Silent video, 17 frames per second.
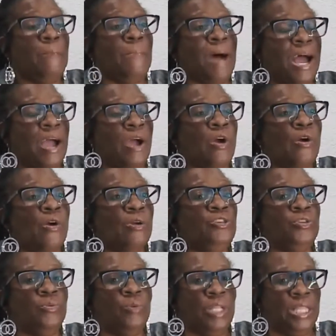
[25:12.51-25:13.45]
And by
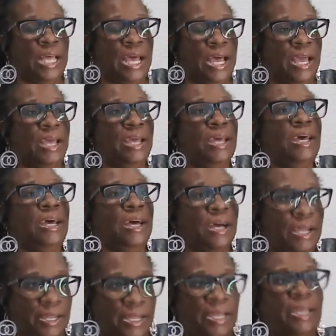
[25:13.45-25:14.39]
her doing that,
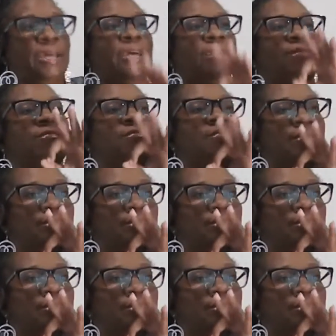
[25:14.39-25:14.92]
again,